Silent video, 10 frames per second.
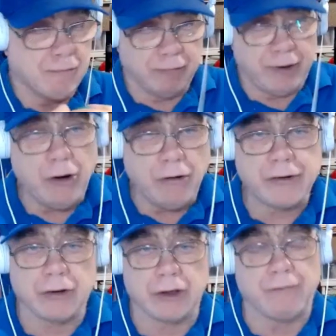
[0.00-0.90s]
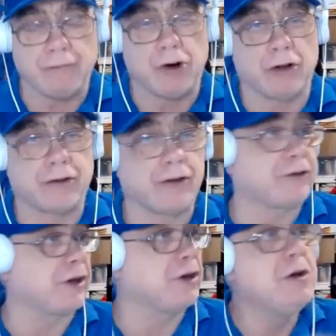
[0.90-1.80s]
know internally we're
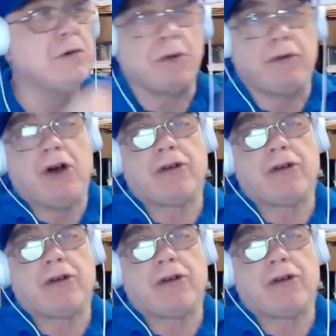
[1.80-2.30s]
autistic, but we